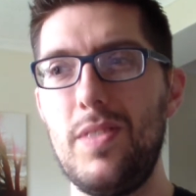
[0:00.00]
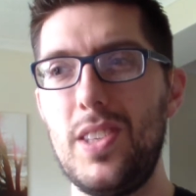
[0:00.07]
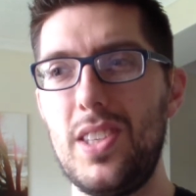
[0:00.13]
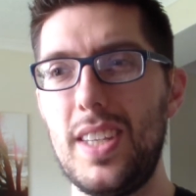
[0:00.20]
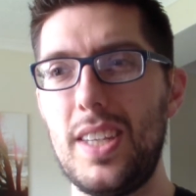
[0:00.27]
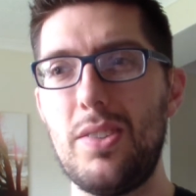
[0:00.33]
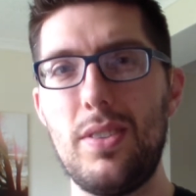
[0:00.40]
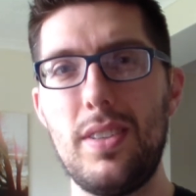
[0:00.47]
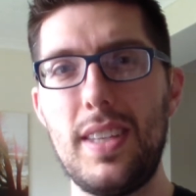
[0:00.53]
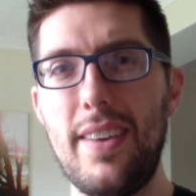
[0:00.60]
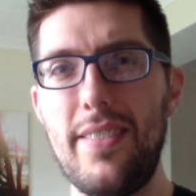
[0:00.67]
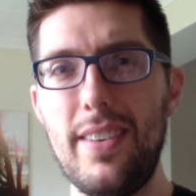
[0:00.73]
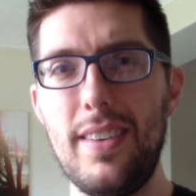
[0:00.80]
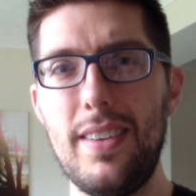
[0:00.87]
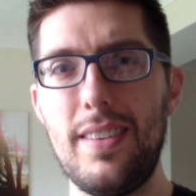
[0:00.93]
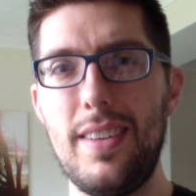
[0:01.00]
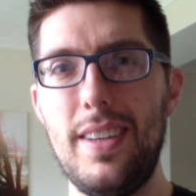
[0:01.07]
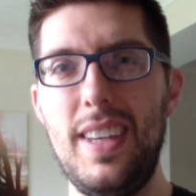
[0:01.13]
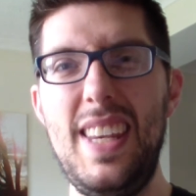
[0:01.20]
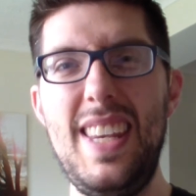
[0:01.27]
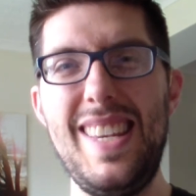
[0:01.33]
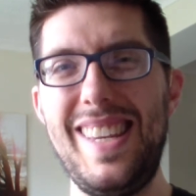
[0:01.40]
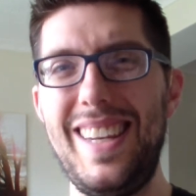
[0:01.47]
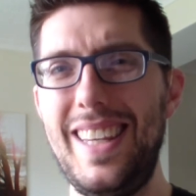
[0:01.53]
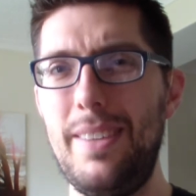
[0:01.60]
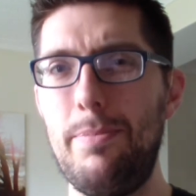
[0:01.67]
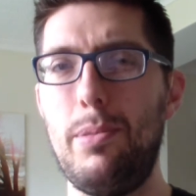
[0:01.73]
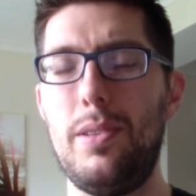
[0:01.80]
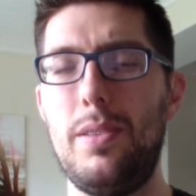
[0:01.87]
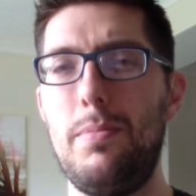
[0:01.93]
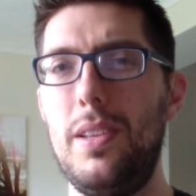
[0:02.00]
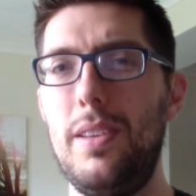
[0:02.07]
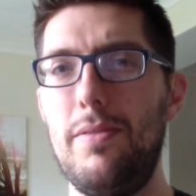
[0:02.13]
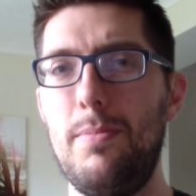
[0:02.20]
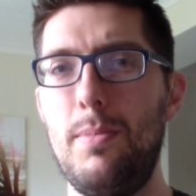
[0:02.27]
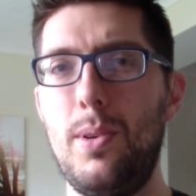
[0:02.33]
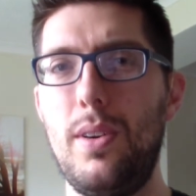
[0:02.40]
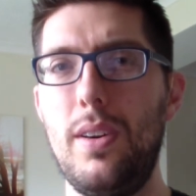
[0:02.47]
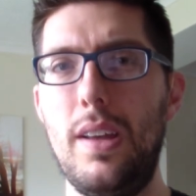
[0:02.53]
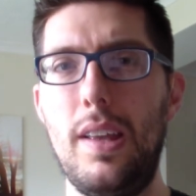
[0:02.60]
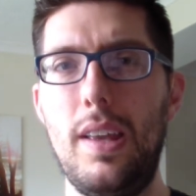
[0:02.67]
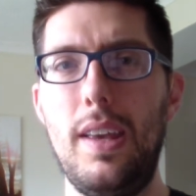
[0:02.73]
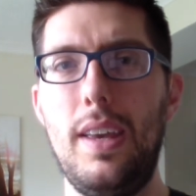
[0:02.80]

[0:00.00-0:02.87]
6 or 7, easily, possibly even more.